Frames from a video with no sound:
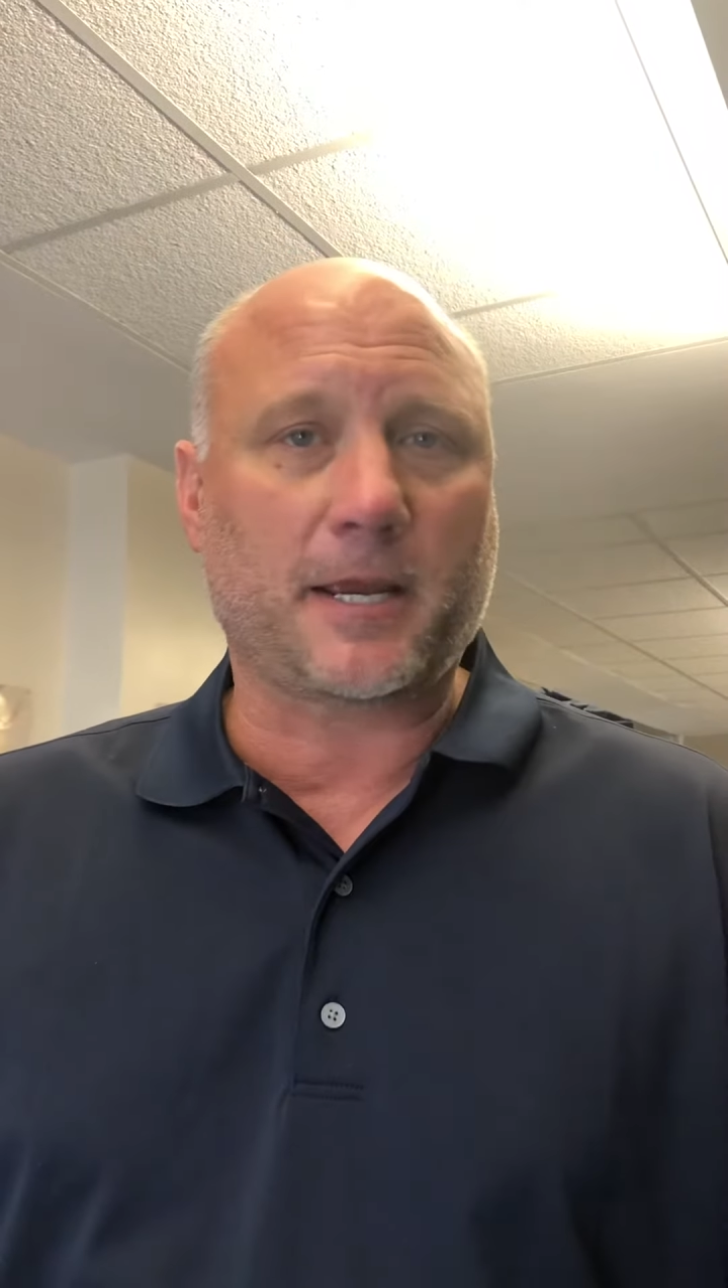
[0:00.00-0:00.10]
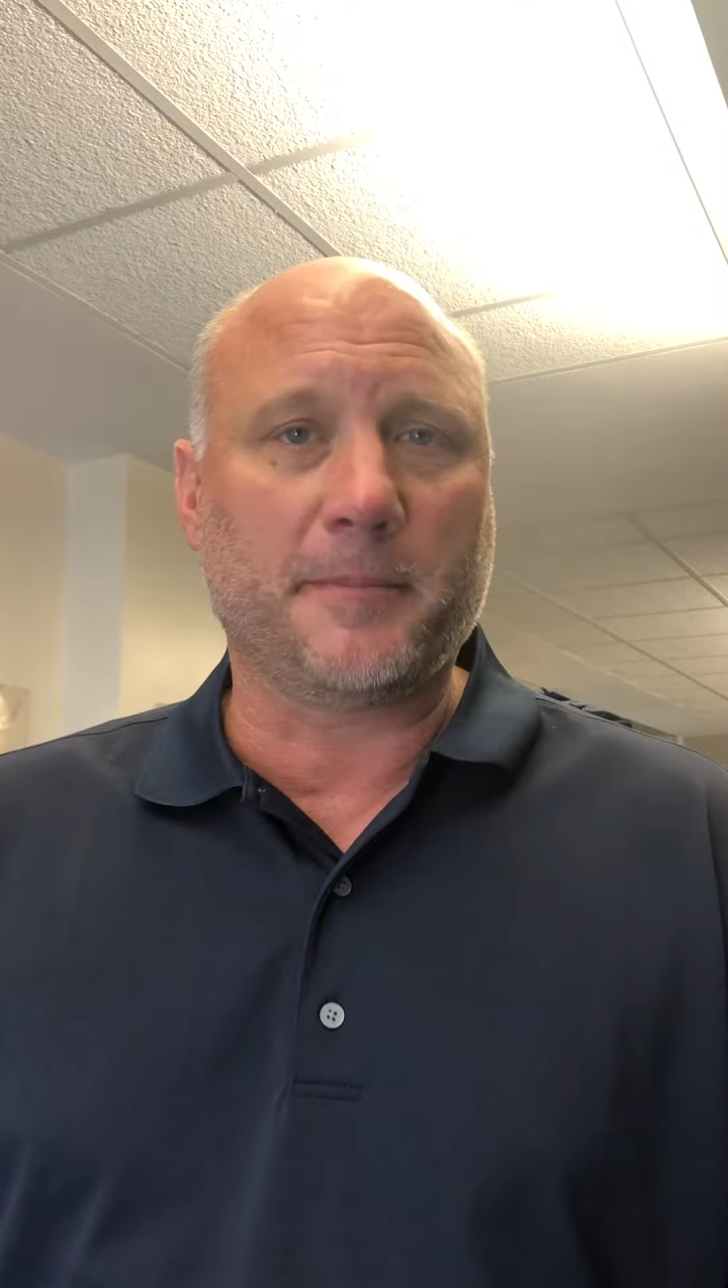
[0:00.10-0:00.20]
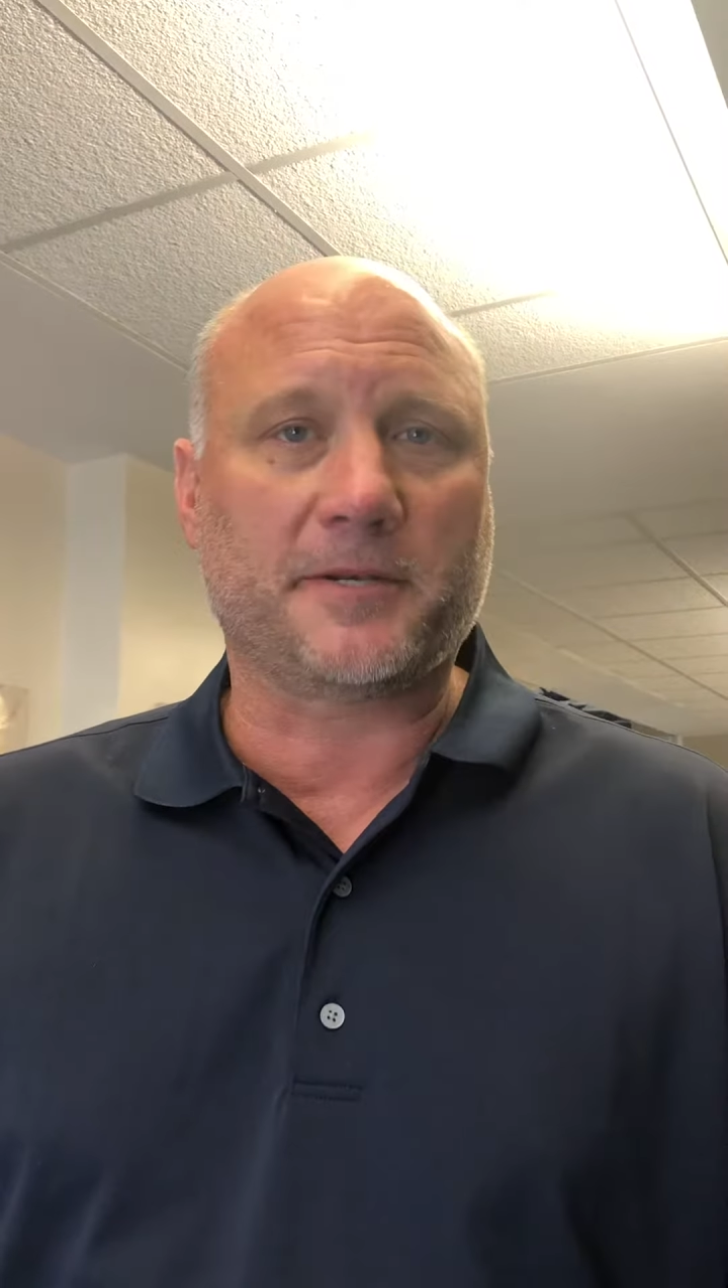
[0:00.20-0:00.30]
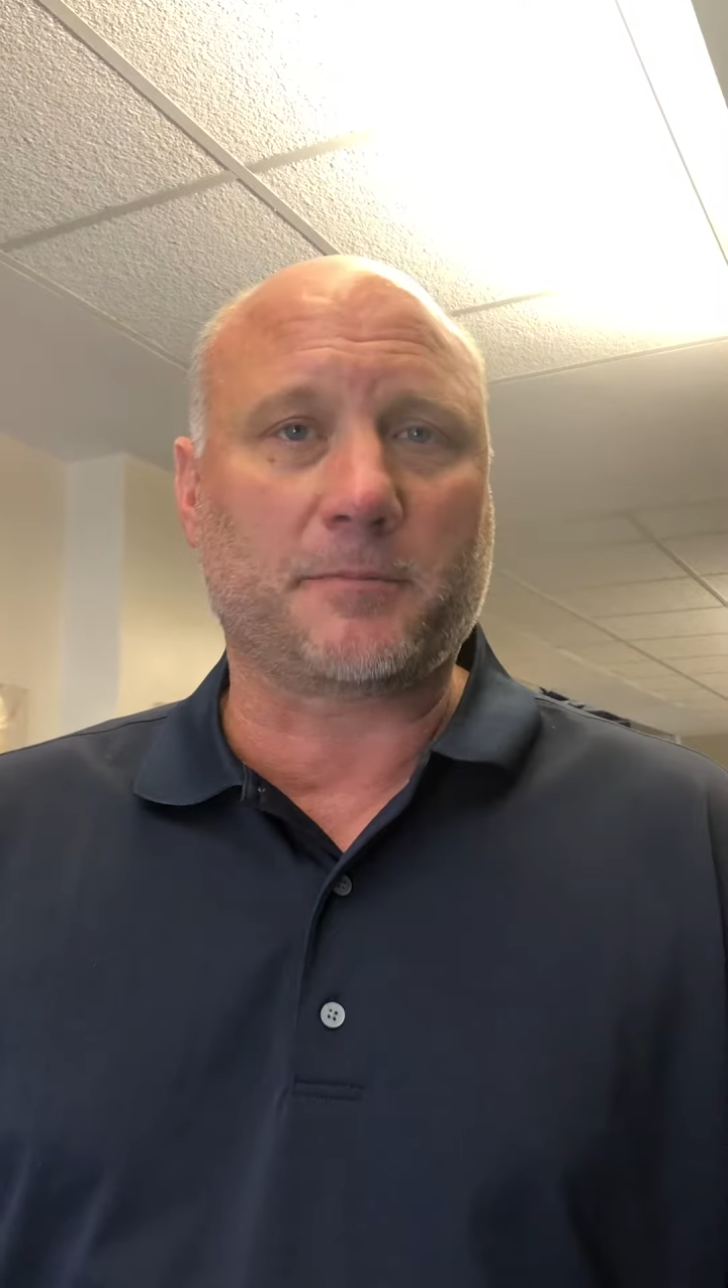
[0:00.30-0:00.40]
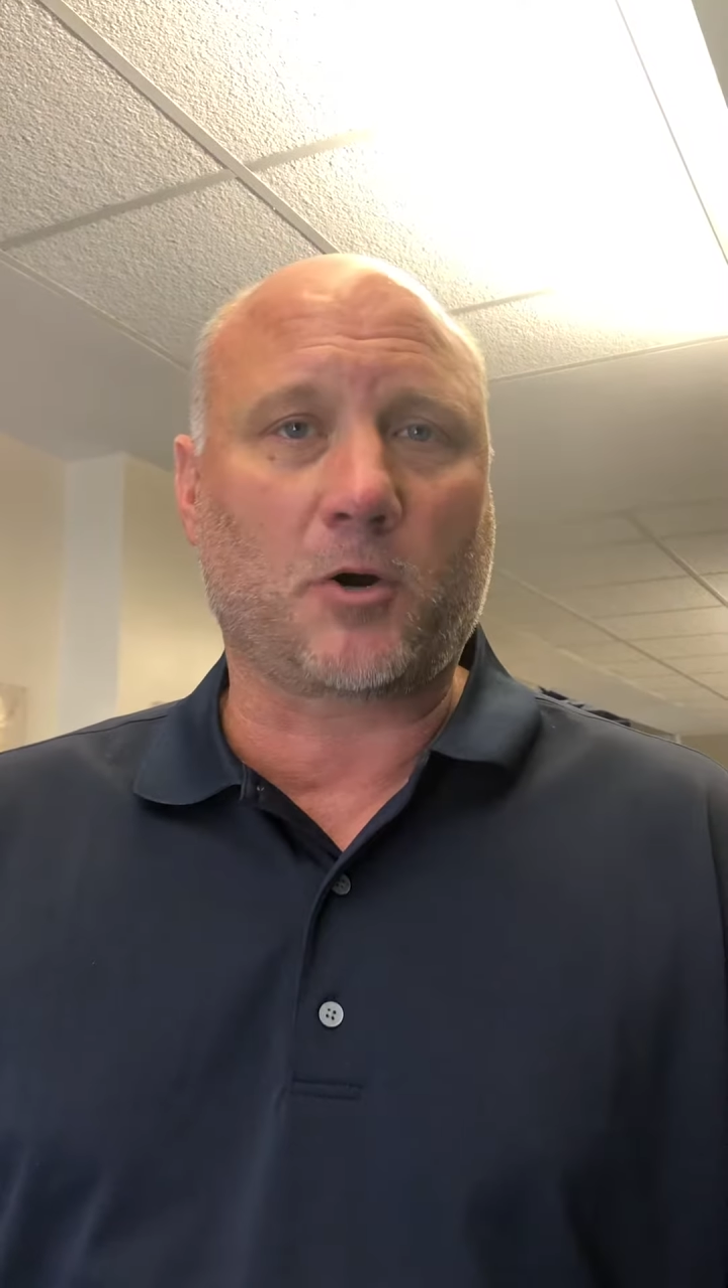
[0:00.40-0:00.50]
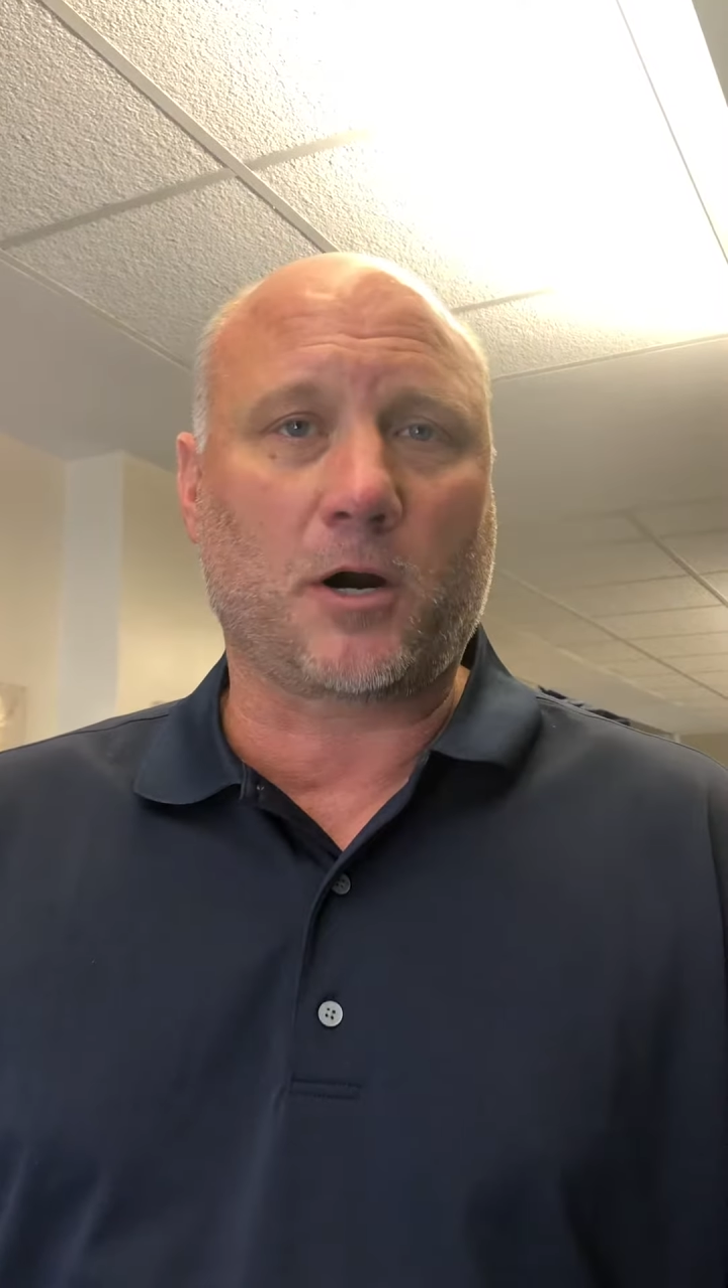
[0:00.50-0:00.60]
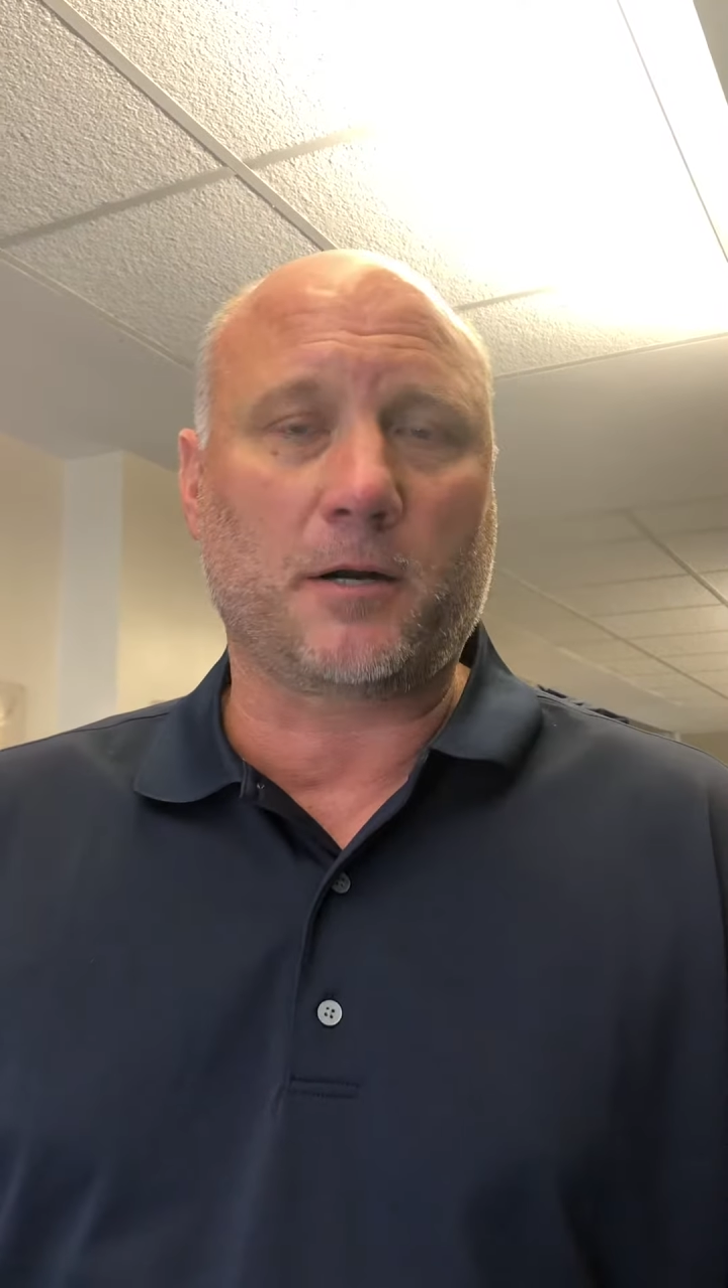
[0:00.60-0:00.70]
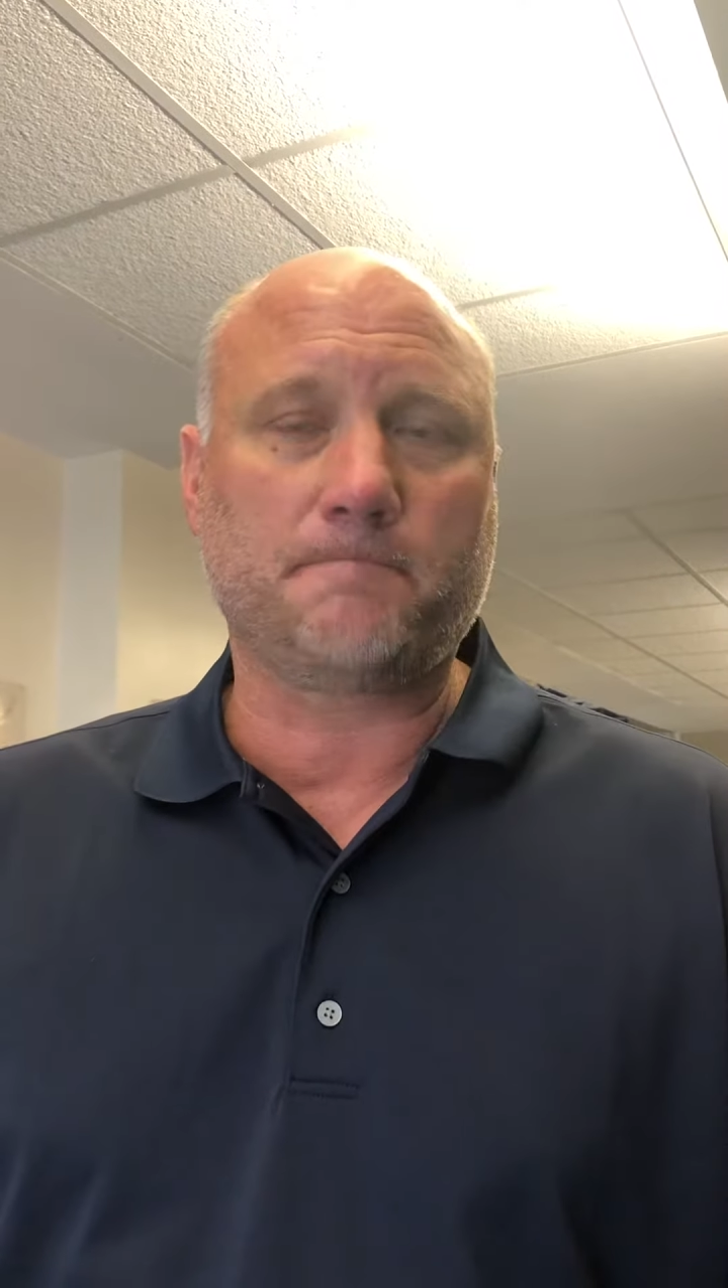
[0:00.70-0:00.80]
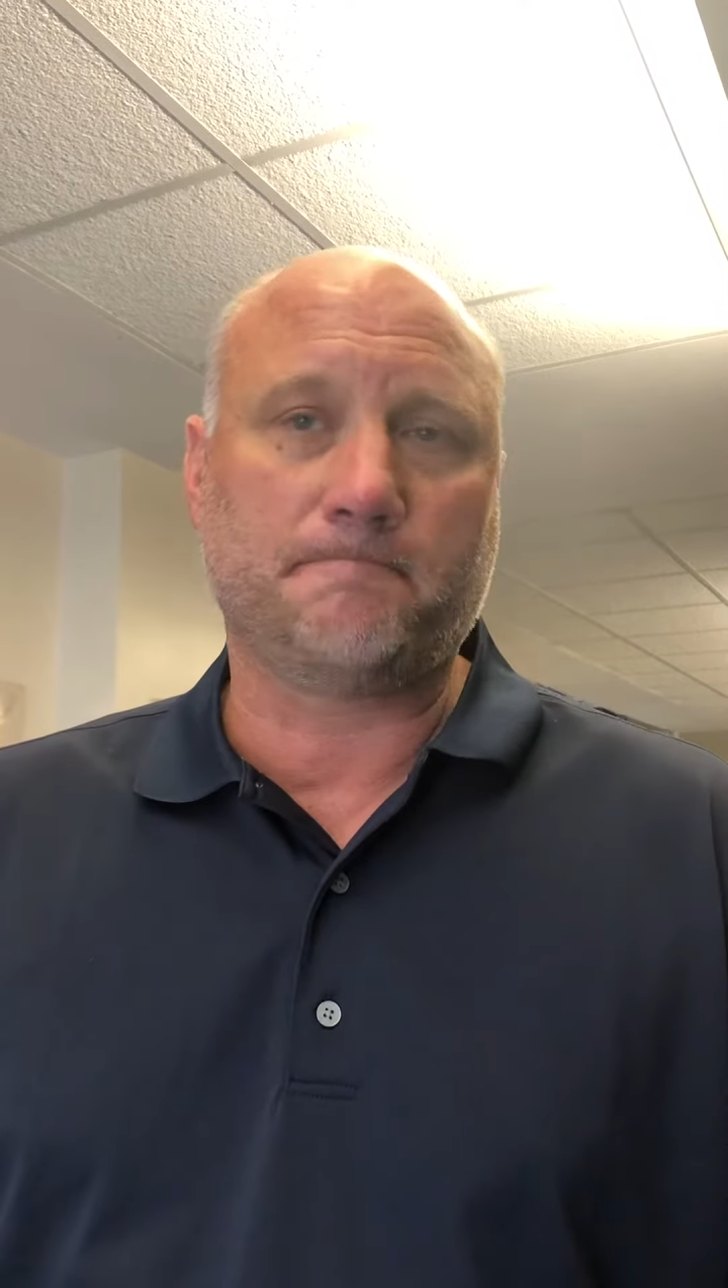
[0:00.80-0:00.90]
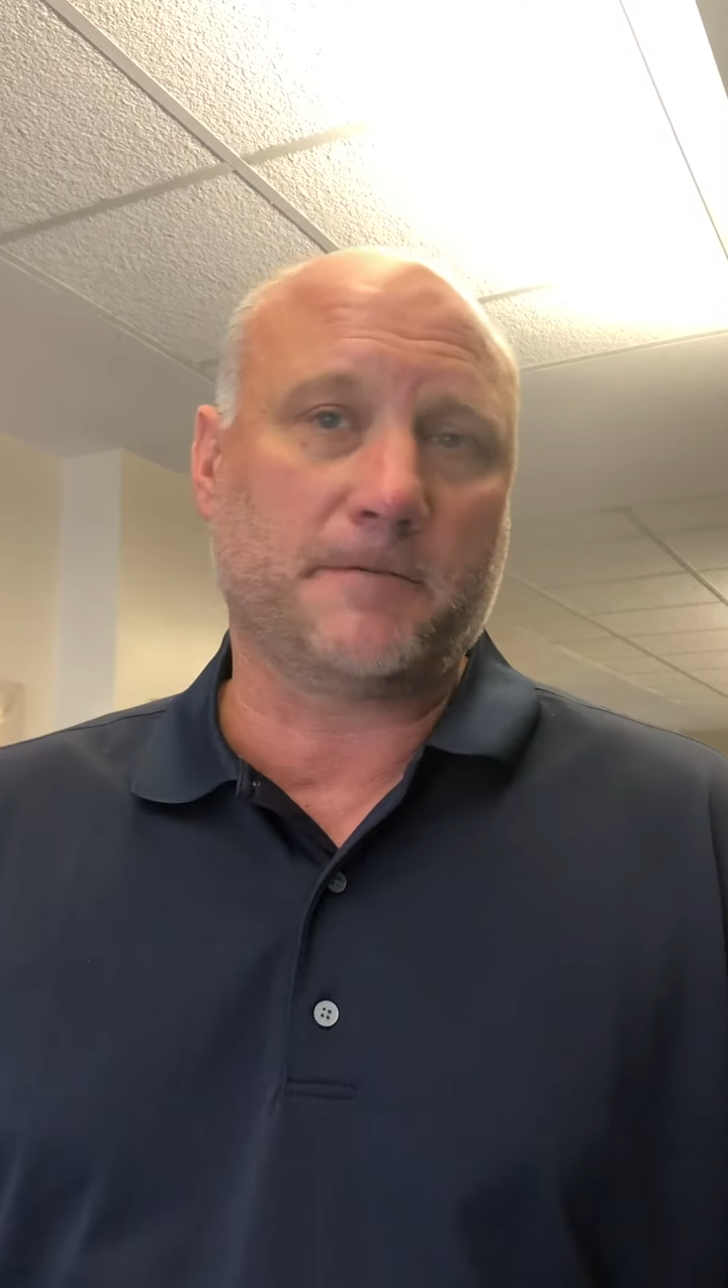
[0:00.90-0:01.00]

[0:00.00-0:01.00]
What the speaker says: come in tomorrow,